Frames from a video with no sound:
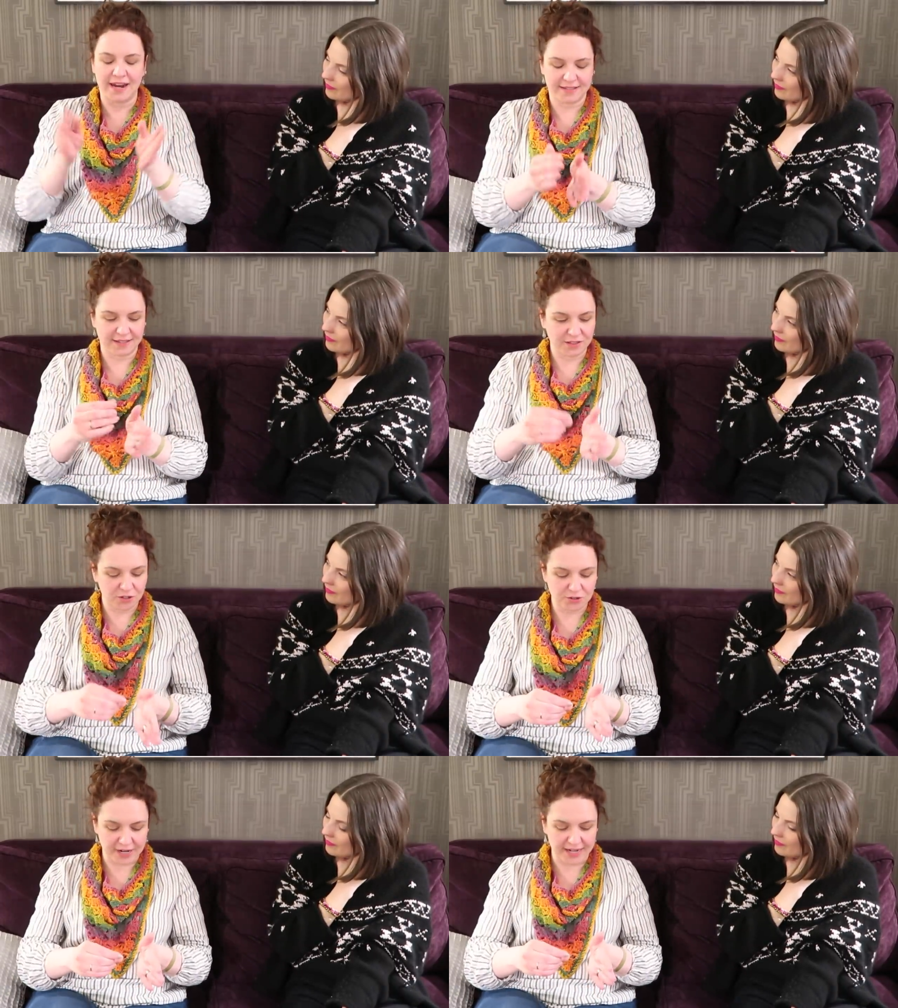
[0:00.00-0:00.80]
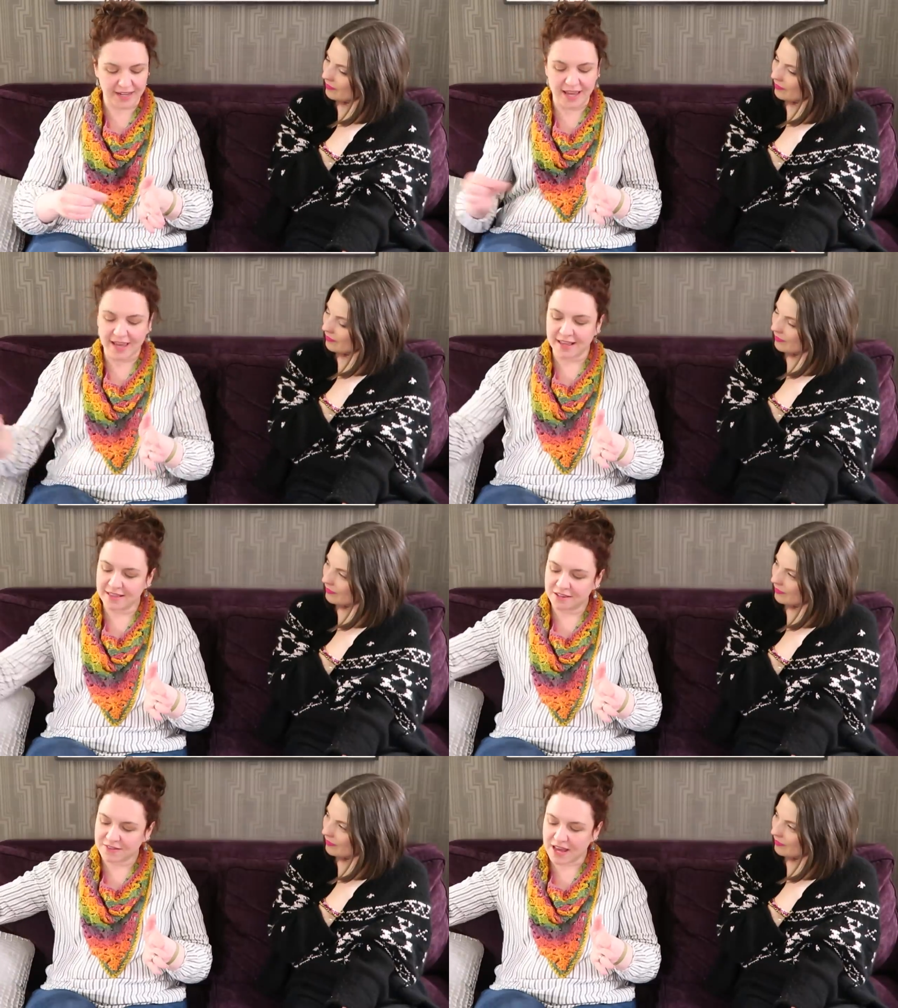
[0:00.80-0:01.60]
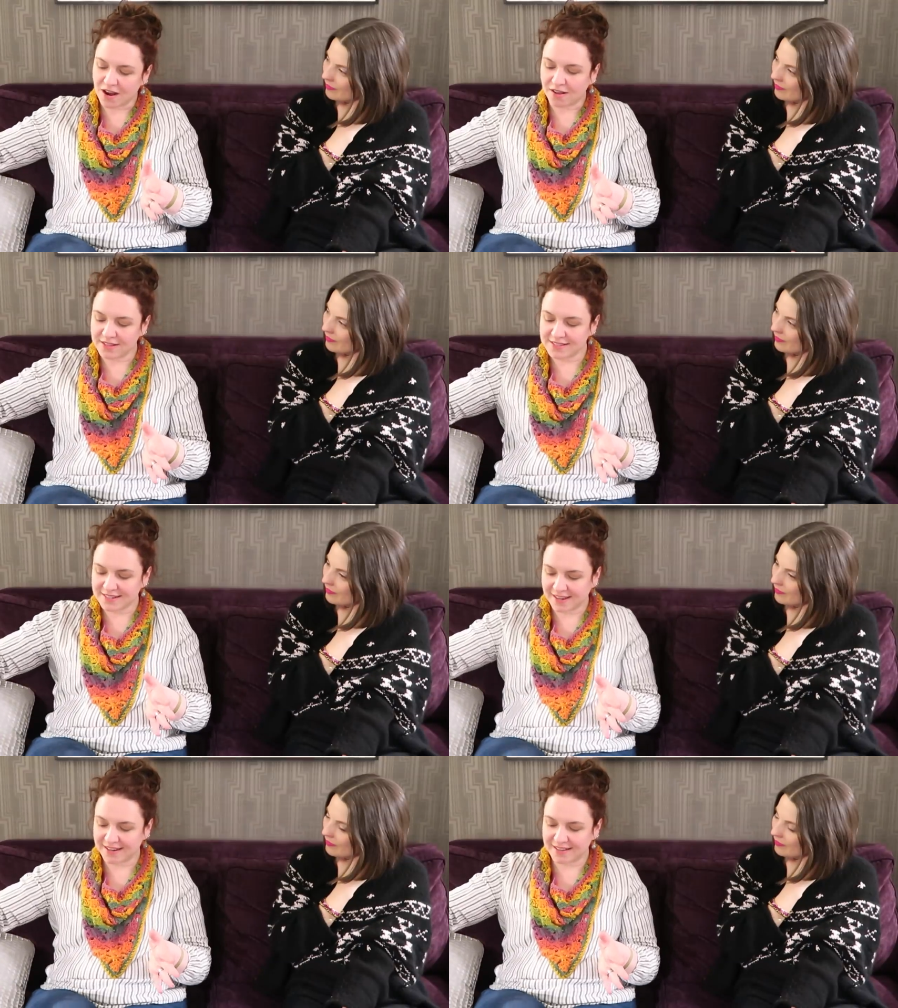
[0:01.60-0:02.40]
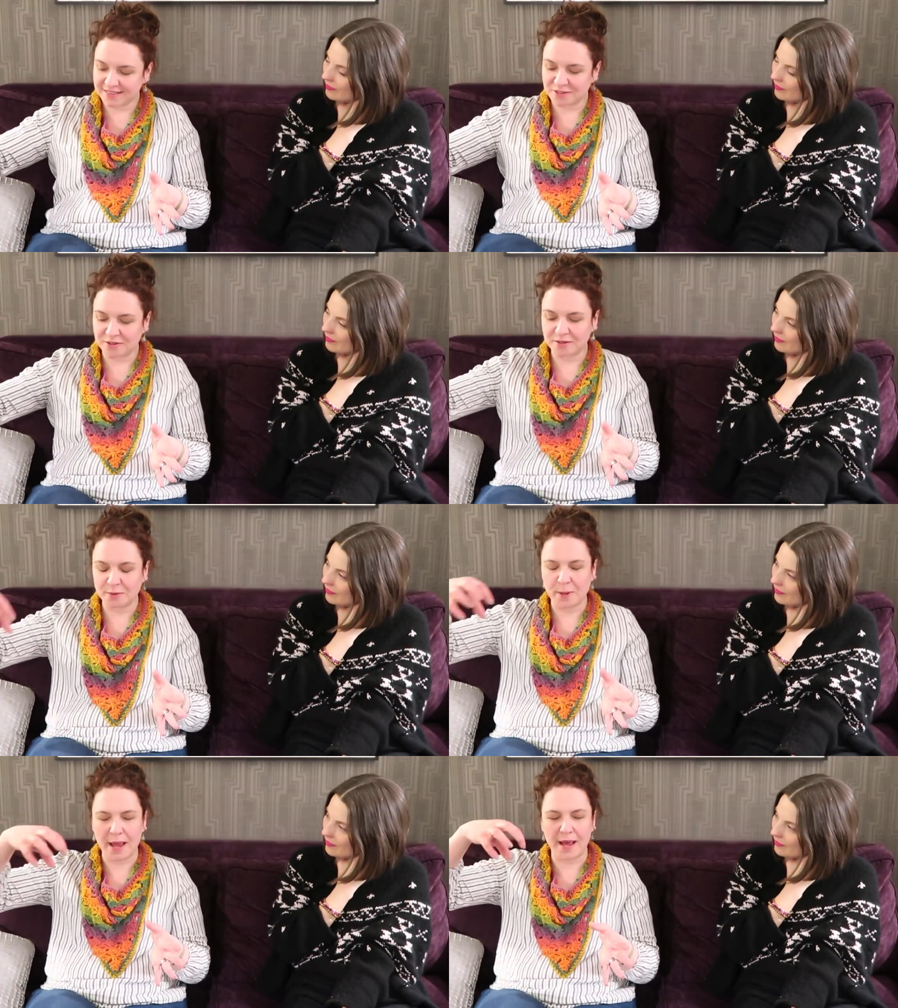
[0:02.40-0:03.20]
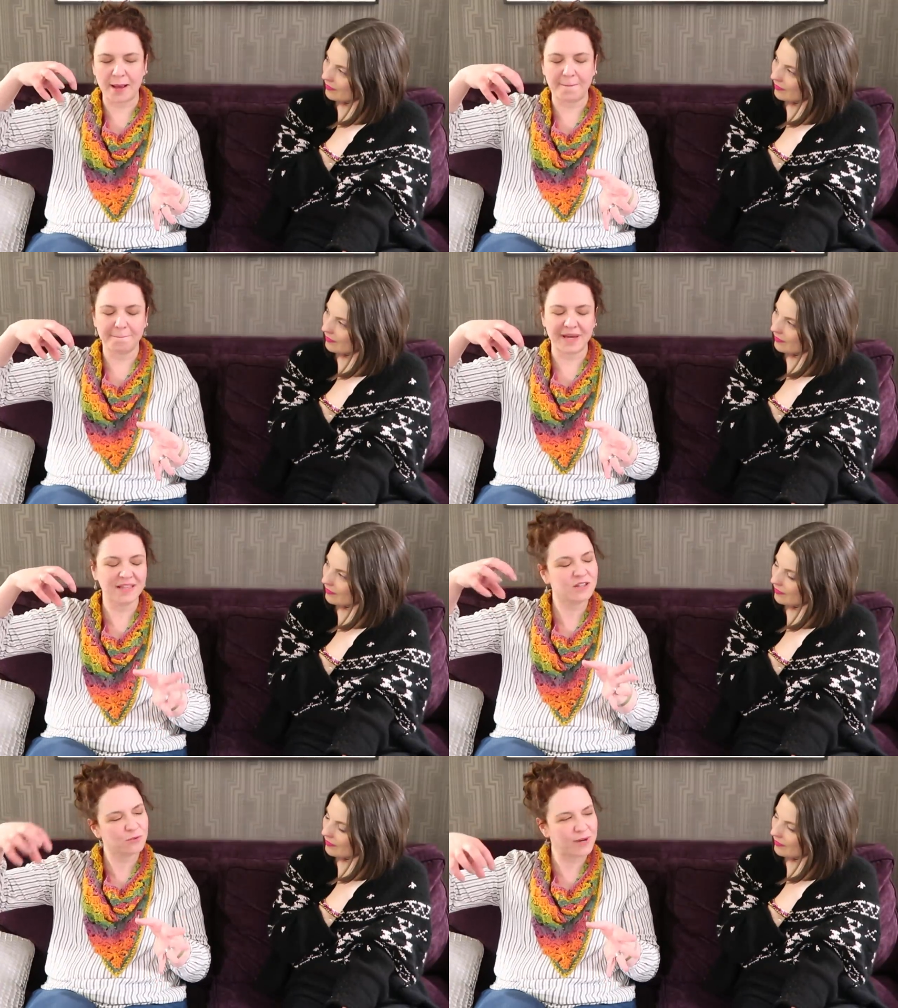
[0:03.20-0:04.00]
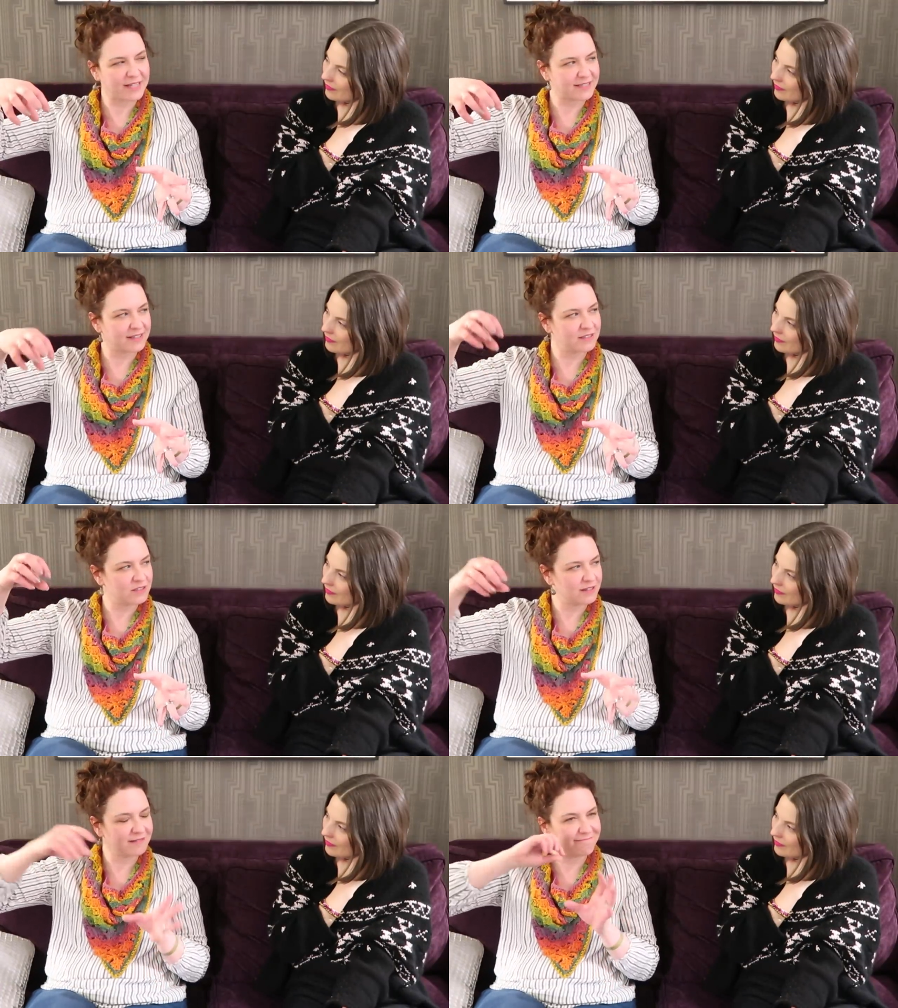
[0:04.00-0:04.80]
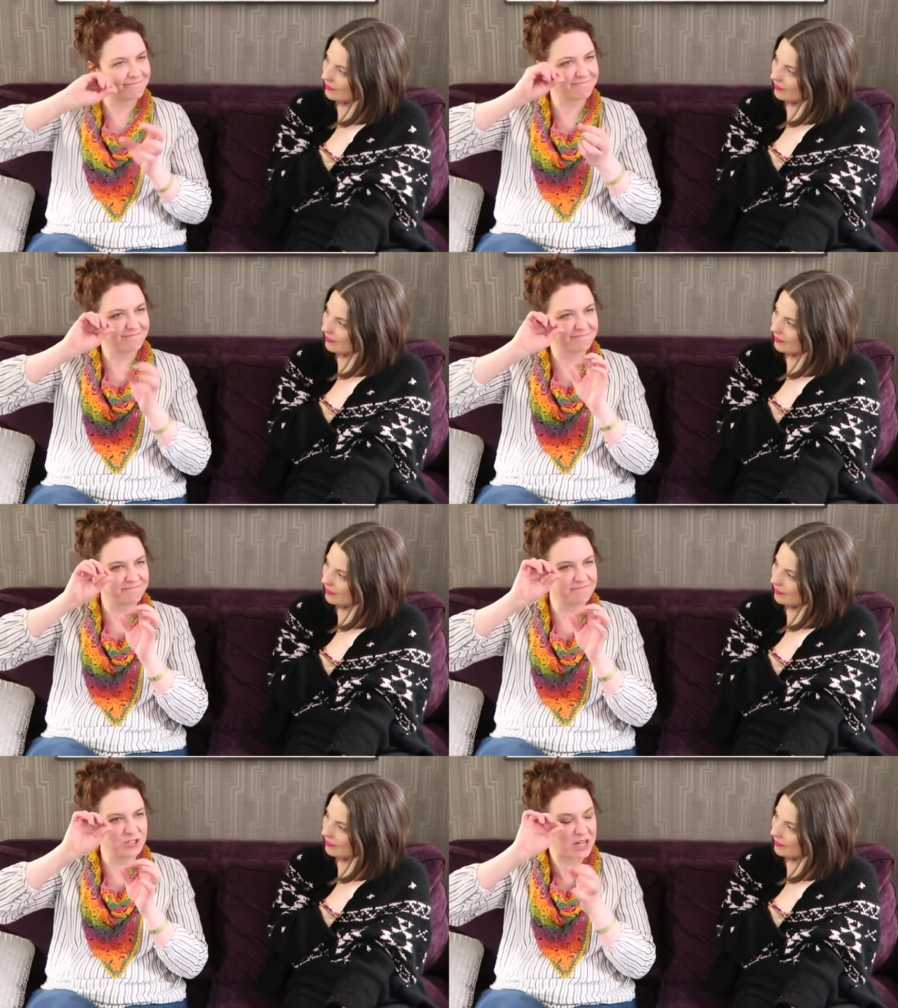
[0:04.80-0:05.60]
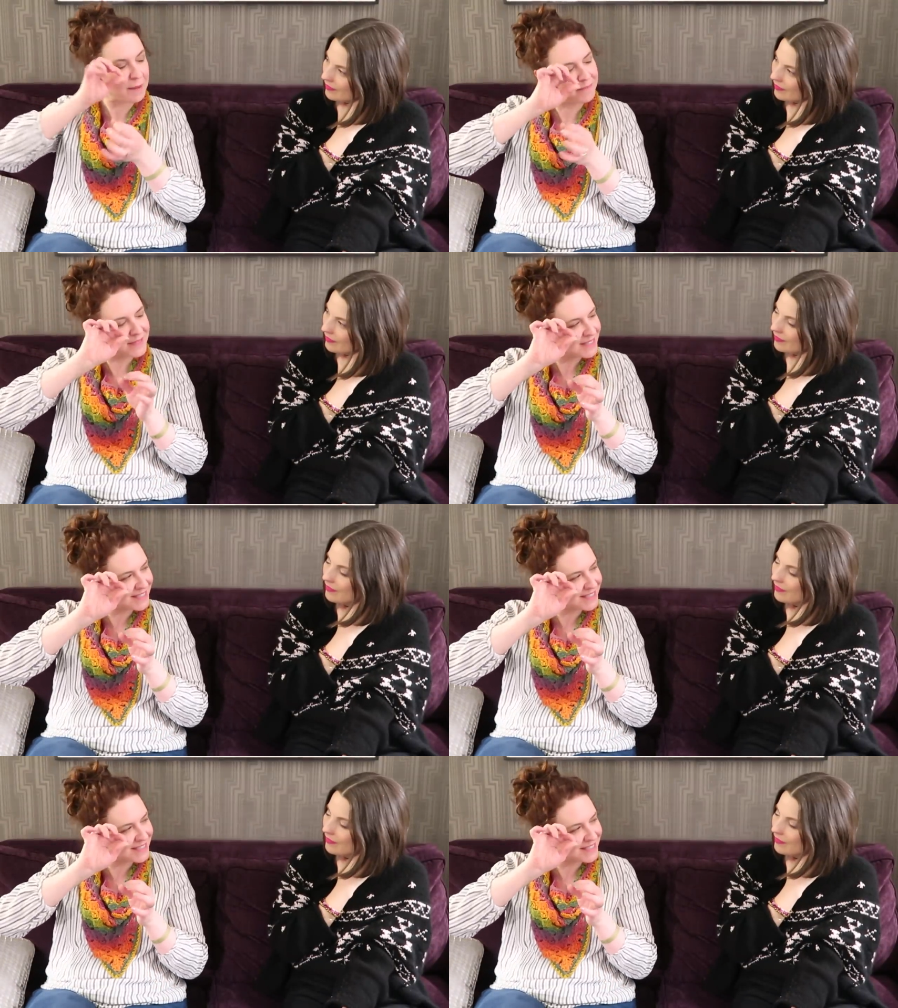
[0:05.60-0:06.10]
Speaker 1: and it's a little grid. And then you've got all these tiny little, um, I think they're resin gems,